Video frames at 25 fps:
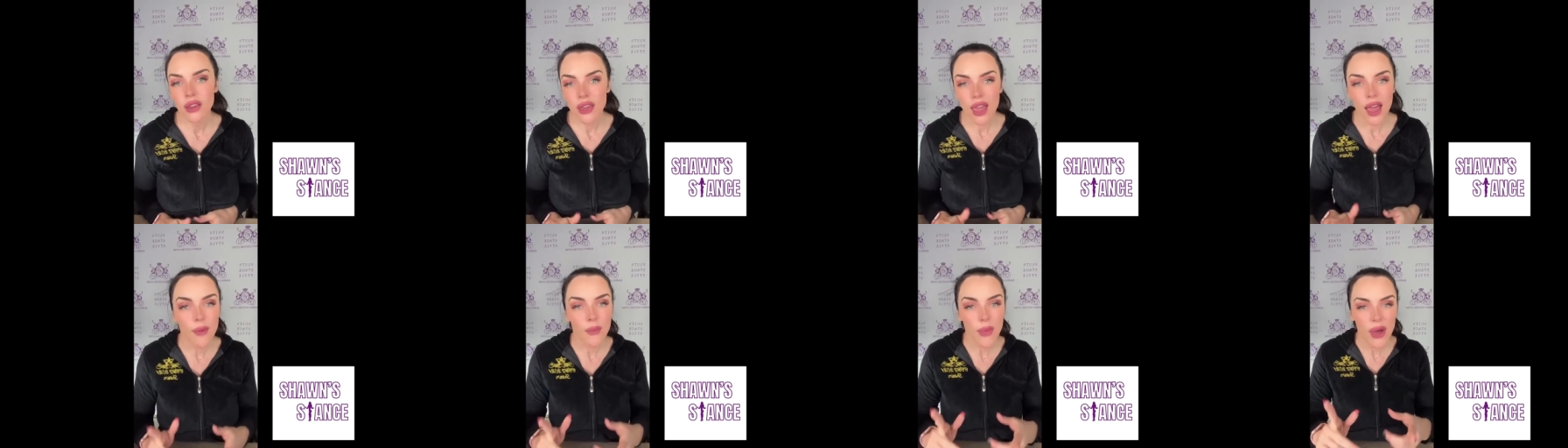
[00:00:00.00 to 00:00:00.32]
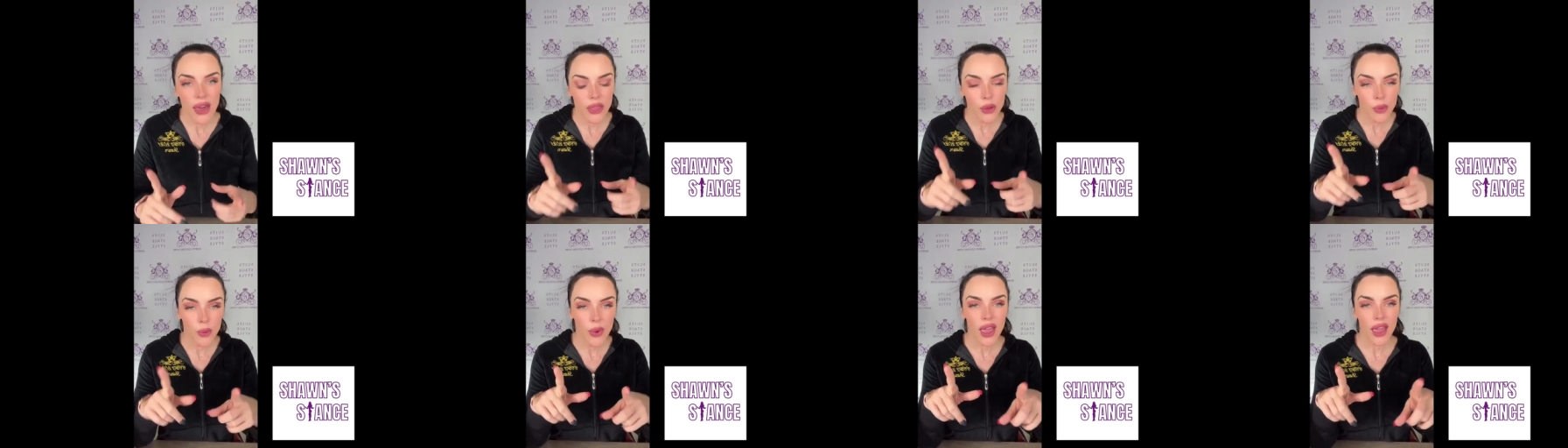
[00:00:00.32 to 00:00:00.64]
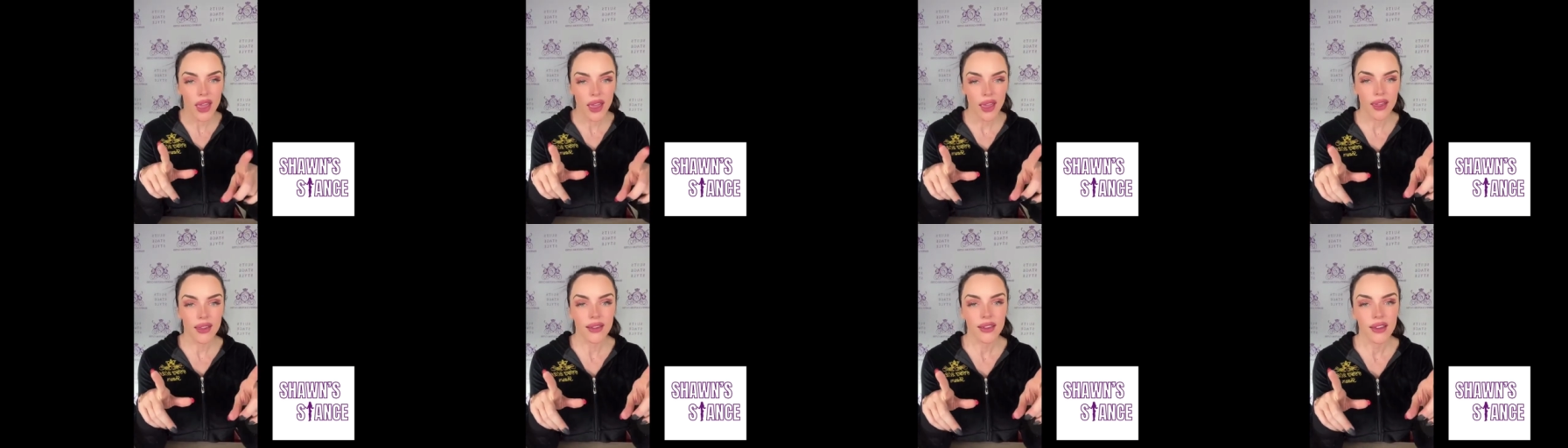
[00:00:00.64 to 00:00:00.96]
Yeah, by the
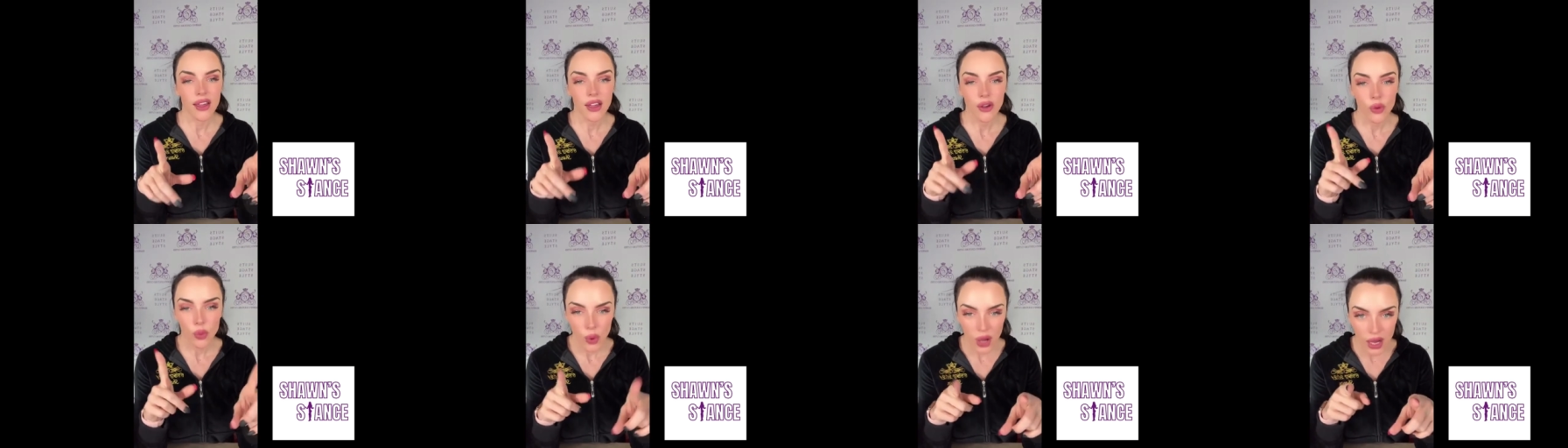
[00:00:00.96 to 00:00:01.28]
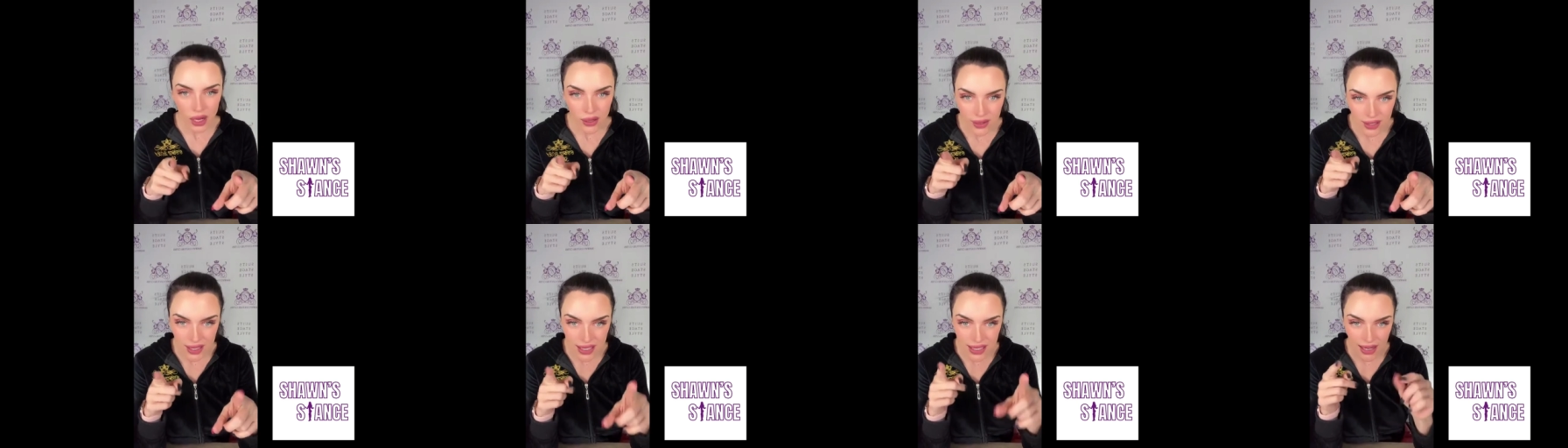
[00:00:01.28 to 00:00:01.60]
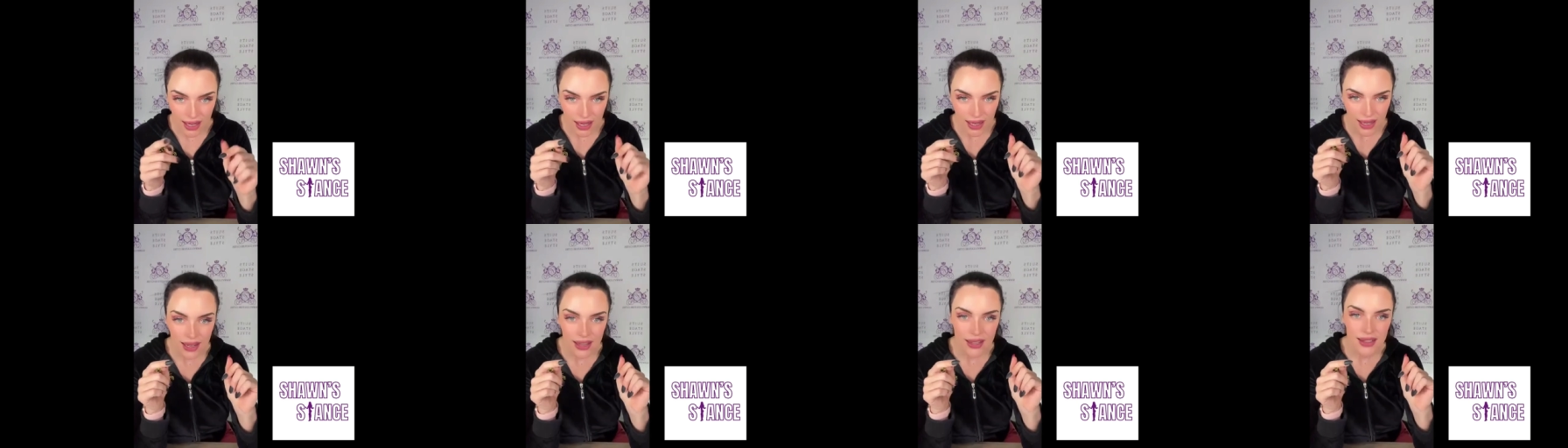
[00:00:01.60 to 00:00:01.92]
way, wellness
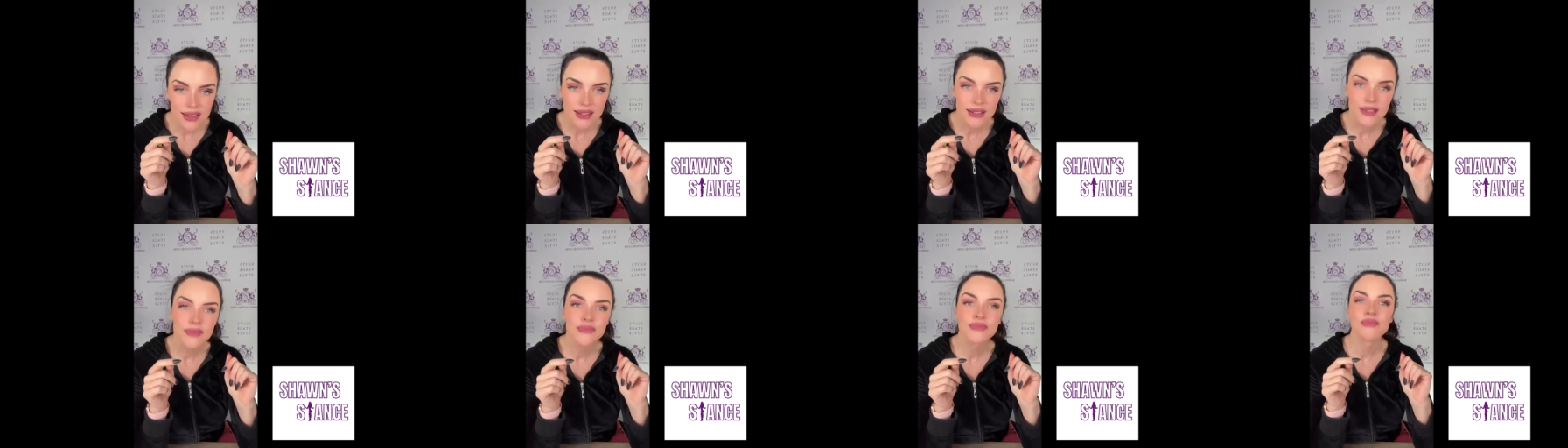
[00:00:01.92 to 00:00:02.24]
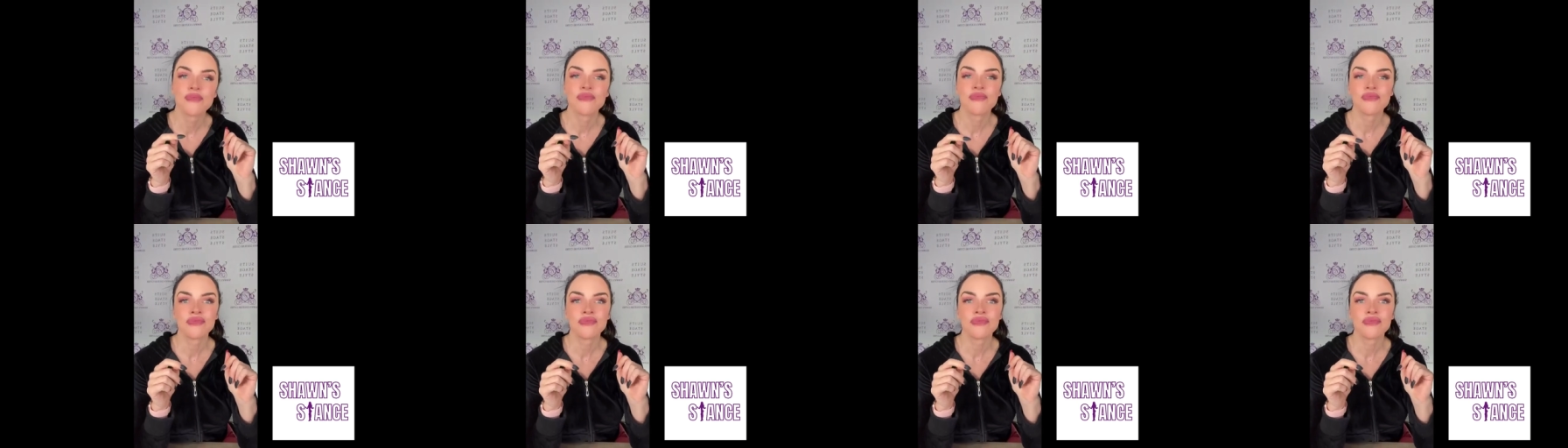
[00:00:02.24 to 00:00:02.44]
ladies,